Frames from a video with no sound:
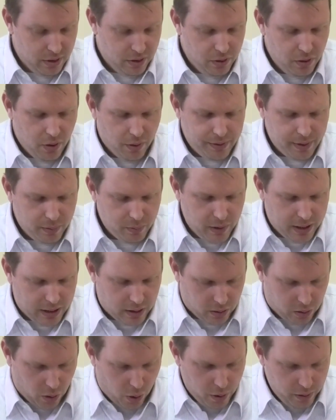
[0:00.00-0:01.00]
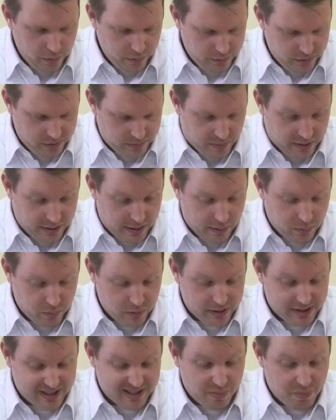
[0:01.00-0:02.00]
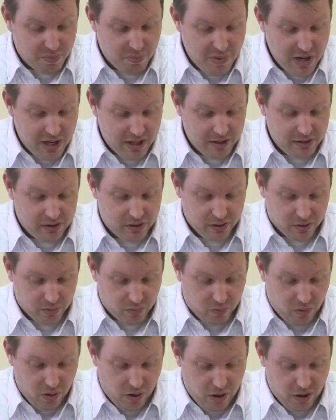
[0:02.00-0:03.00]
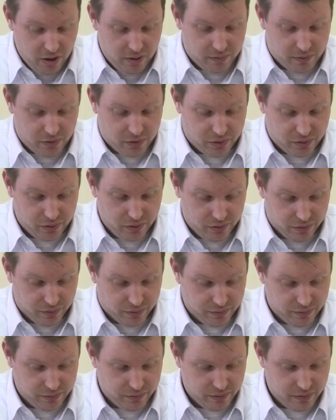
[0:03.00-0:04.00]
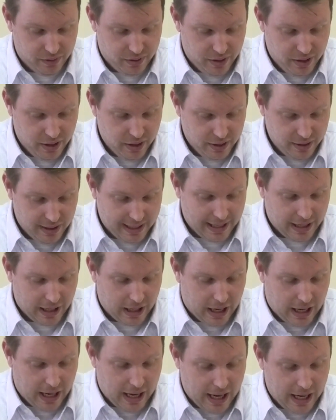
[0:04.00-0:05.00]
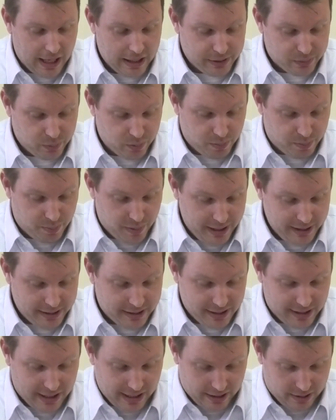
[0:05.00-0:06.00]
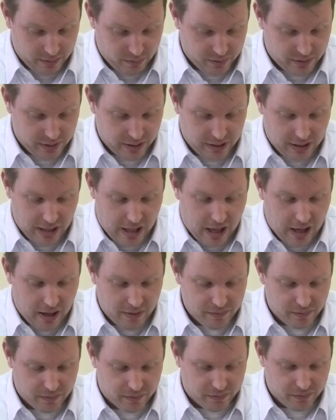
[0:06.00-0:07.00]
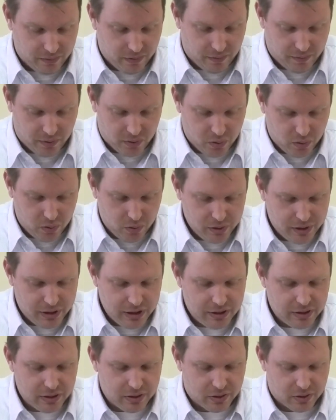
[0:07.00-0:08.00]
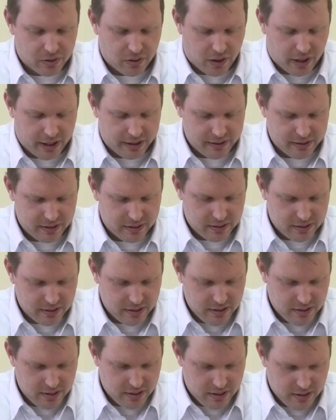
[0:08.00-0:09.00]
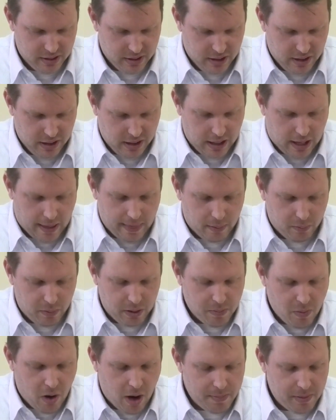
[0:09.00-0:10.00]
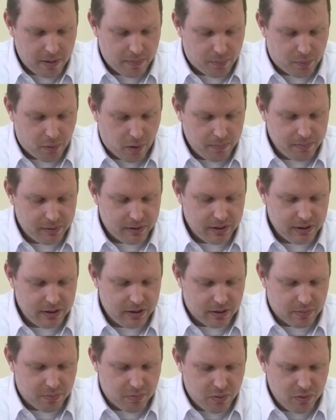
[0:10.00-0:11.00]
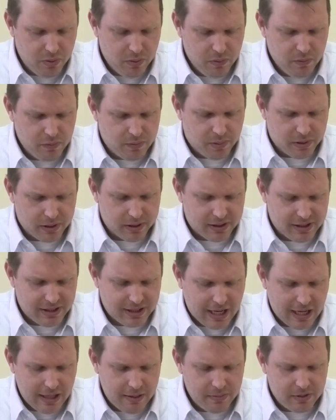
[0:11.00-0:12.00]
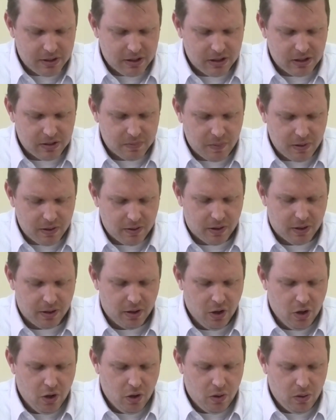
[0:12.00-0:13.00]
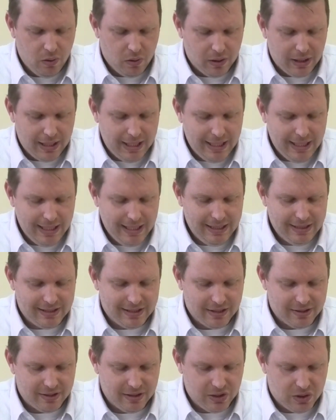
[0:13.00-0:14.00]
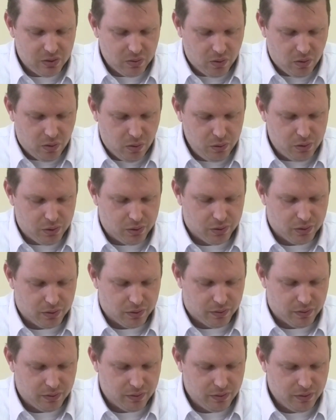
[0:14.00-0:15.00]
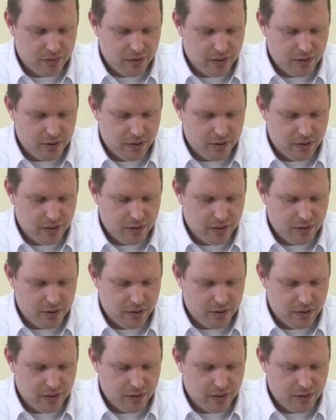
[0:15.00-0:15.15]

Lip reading: Not that we're clones, but that we're submitted to the word of truth, that our hearts would beat together with the love of the Lord Jesus Christ, and that we might be prompted and moved by the same Spirit who leads us into all truth,